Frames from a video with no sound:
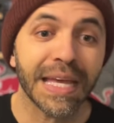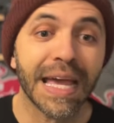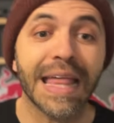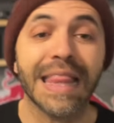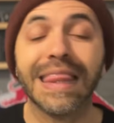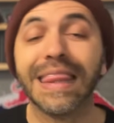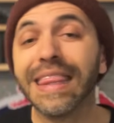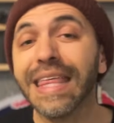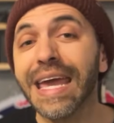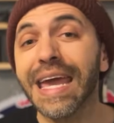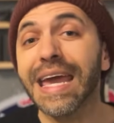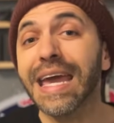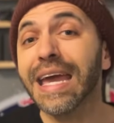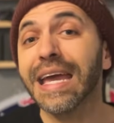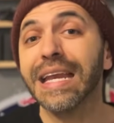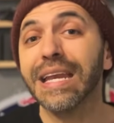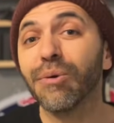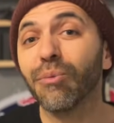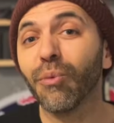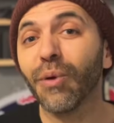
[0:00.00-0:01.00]

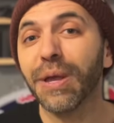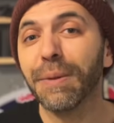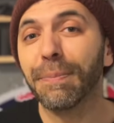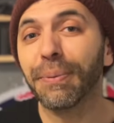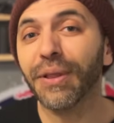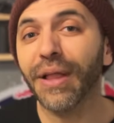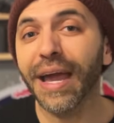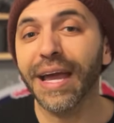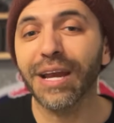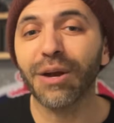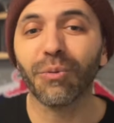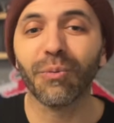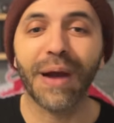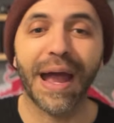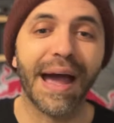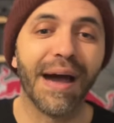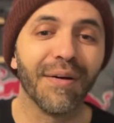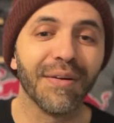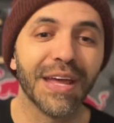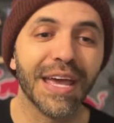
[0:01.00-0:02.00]
Then we played
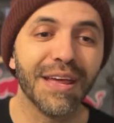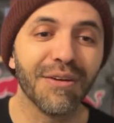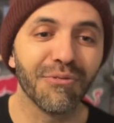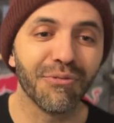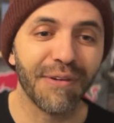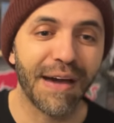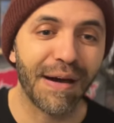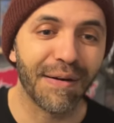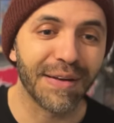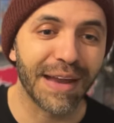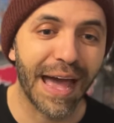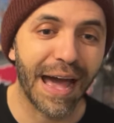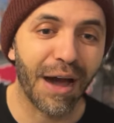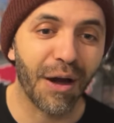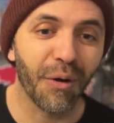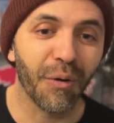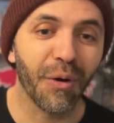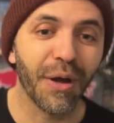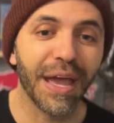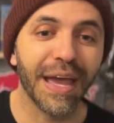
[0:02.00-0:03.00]
around and found
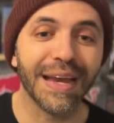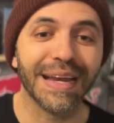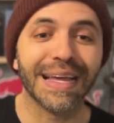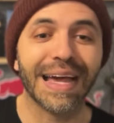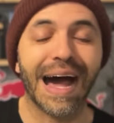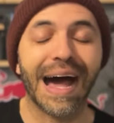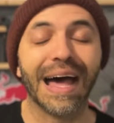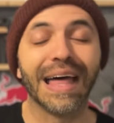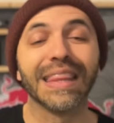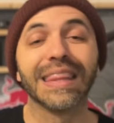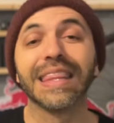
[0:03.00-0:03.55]
out and got